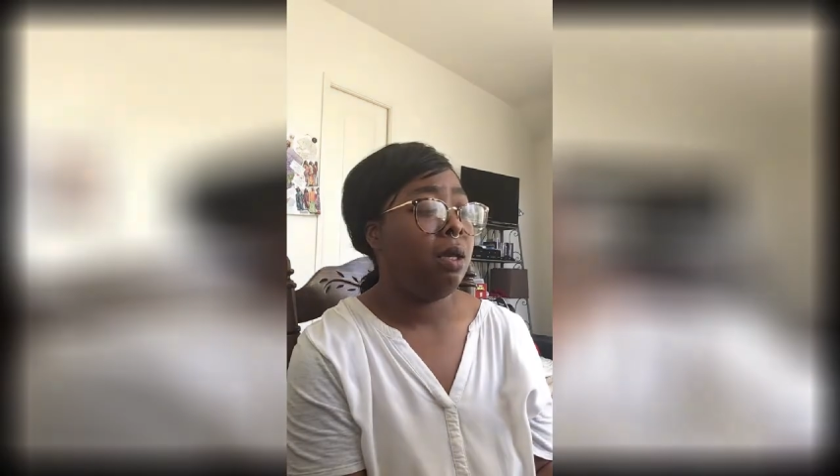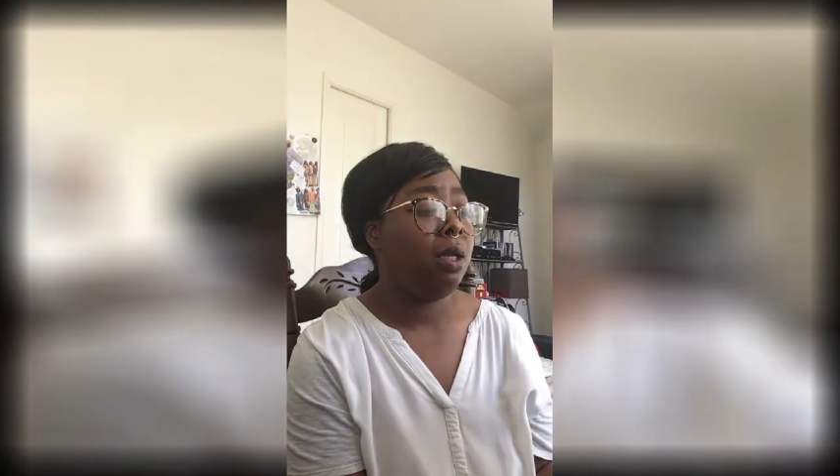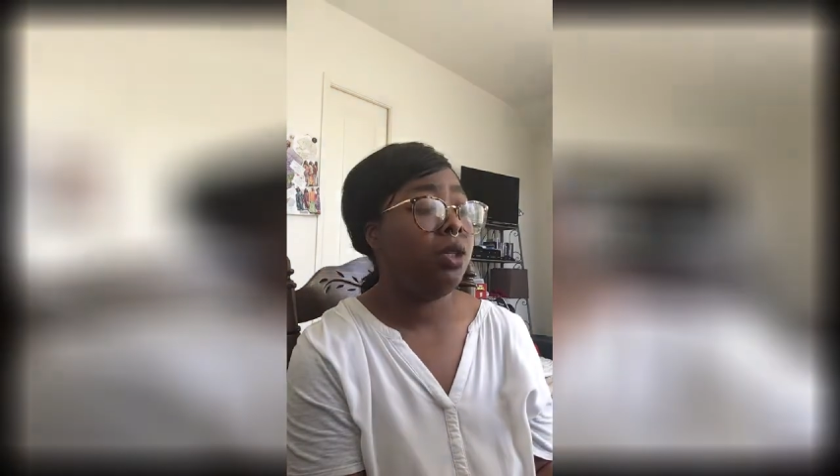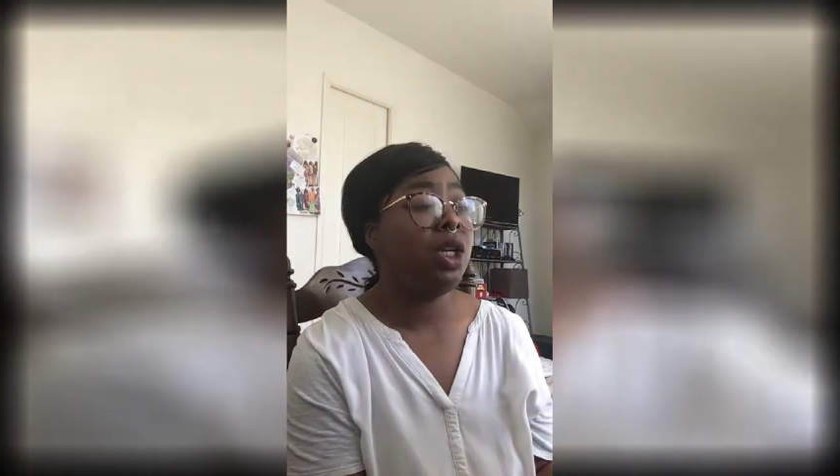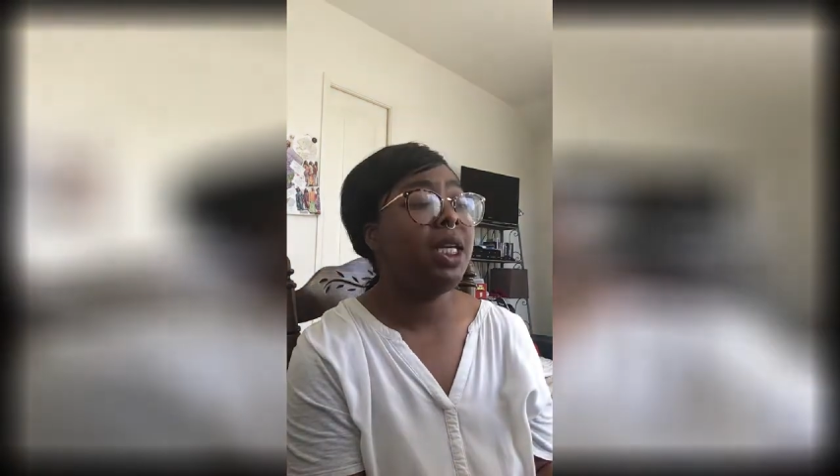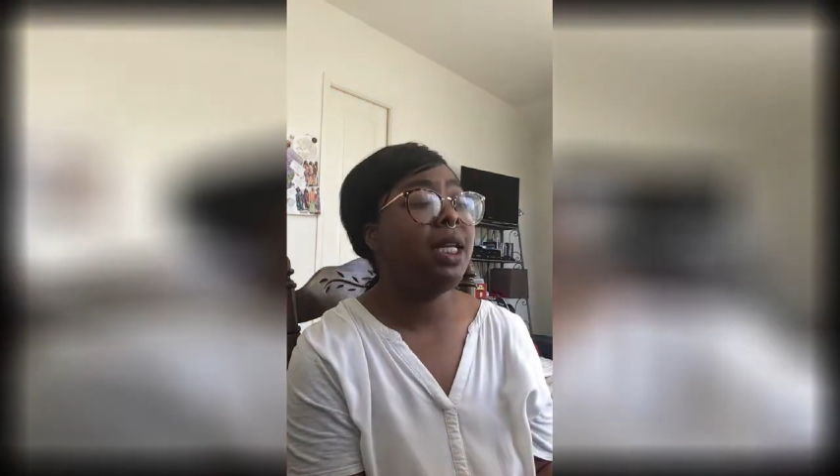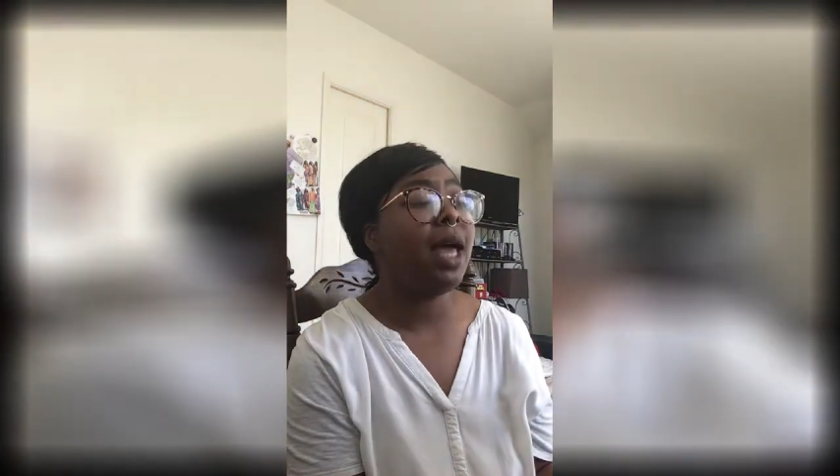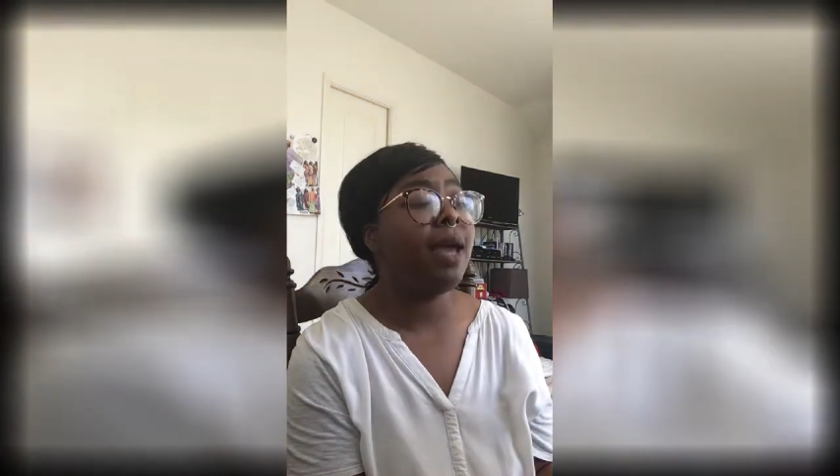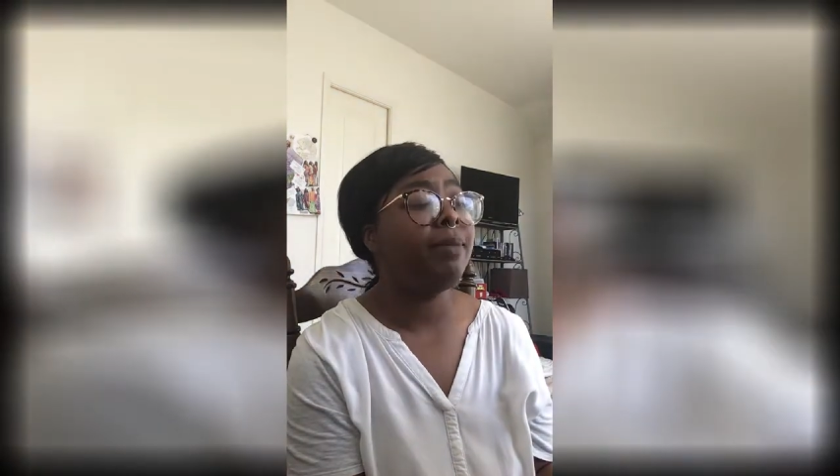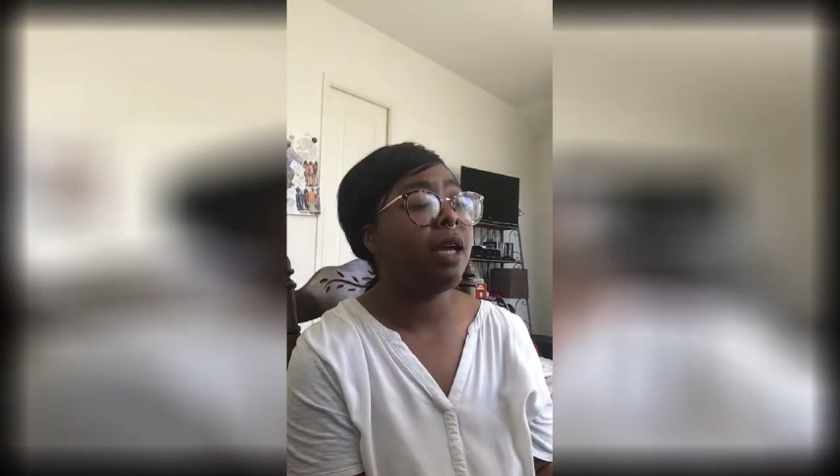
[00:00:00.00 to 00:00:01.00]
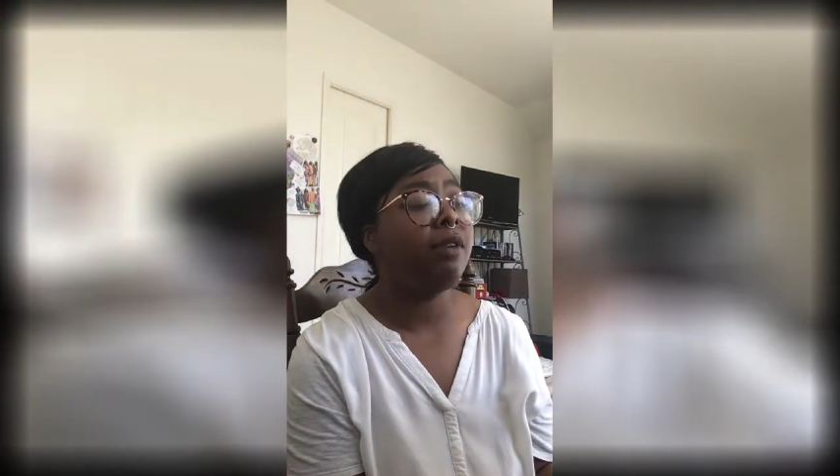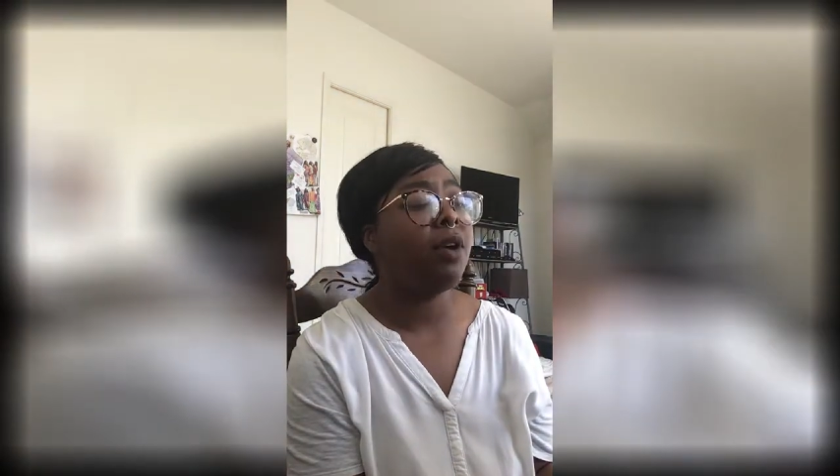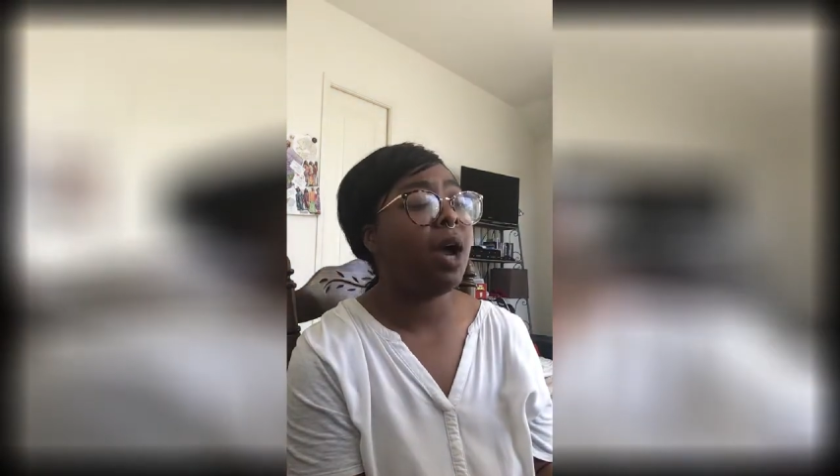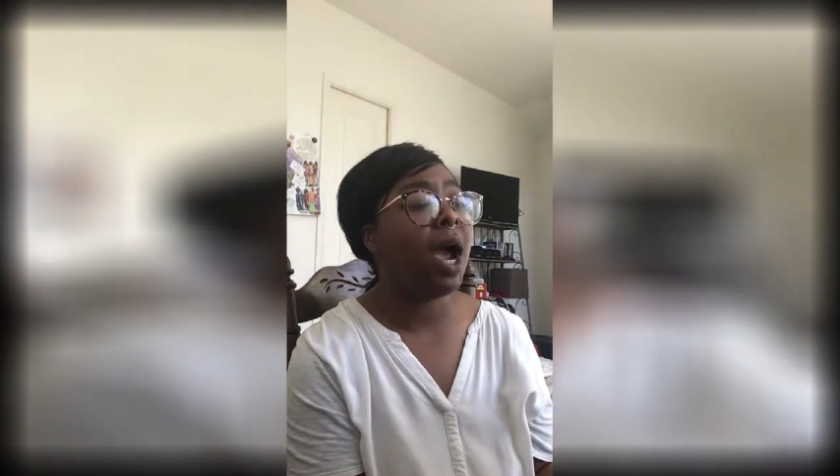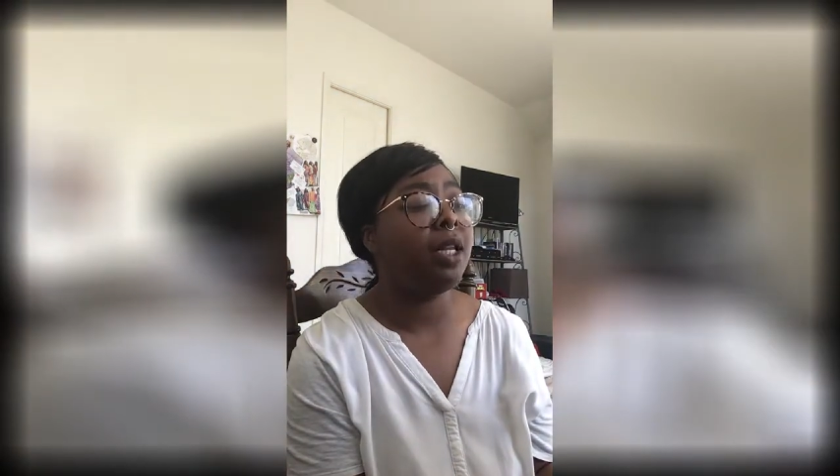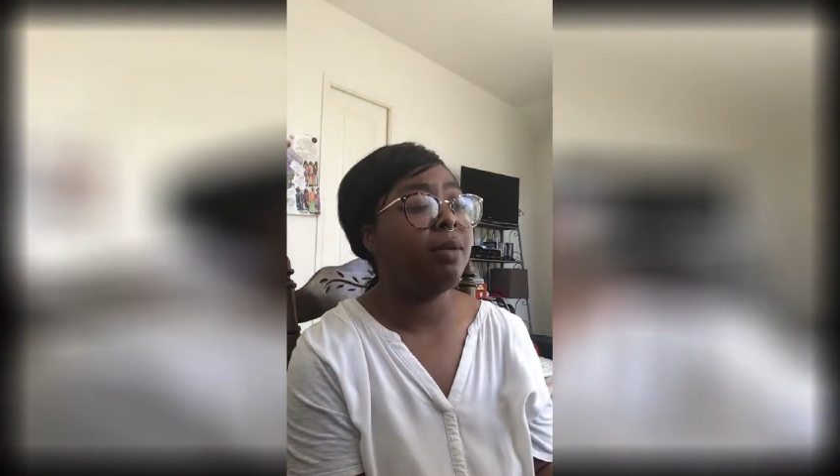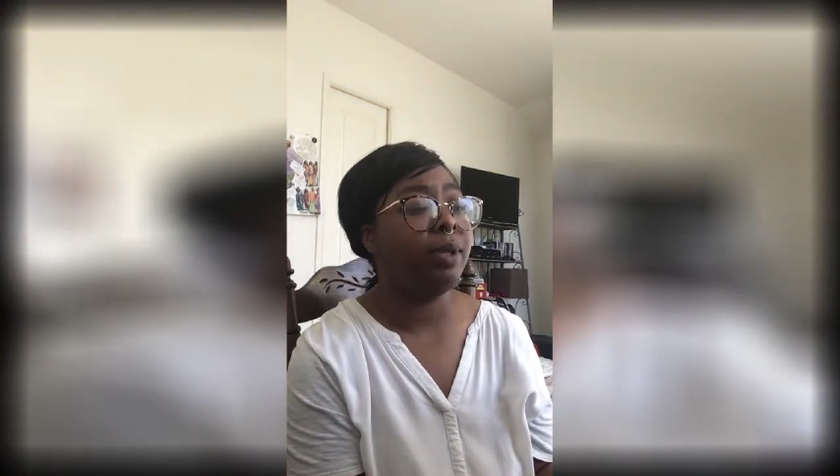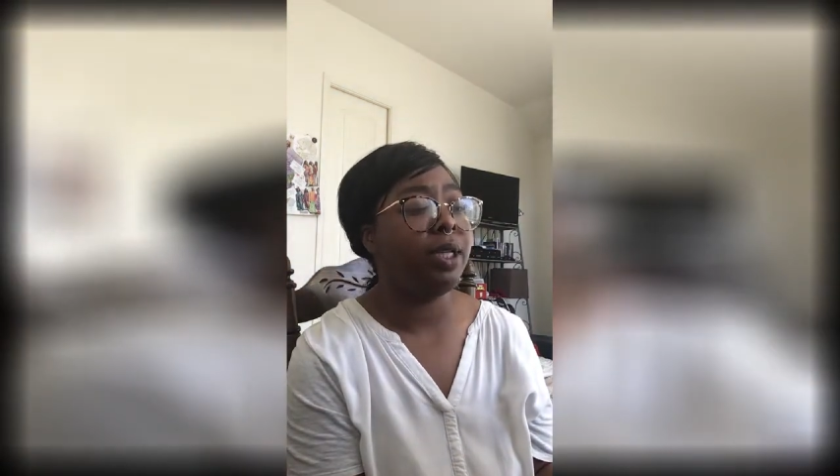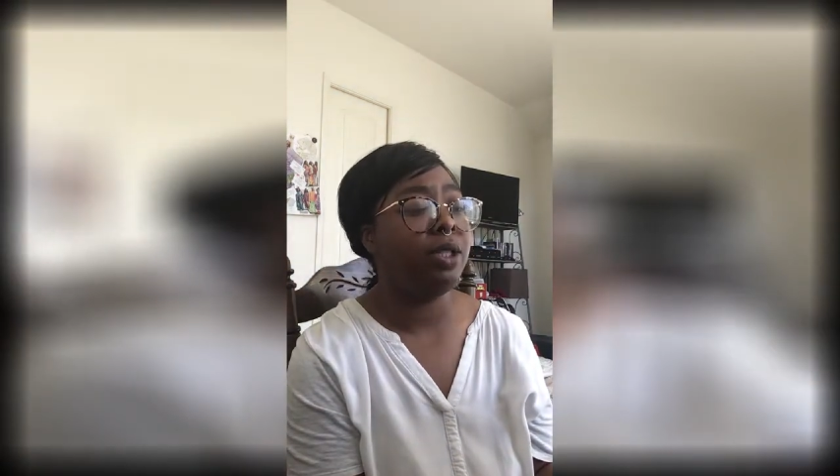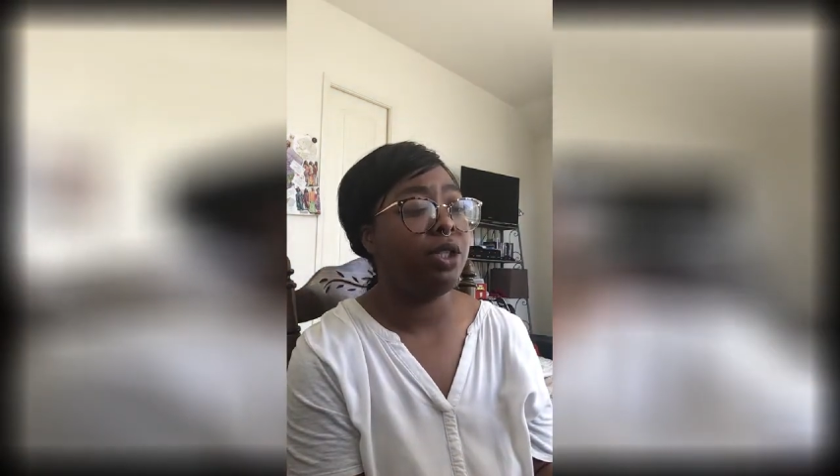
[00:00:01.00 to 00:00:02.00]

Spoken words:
And Jenny climbed out of her hiding place,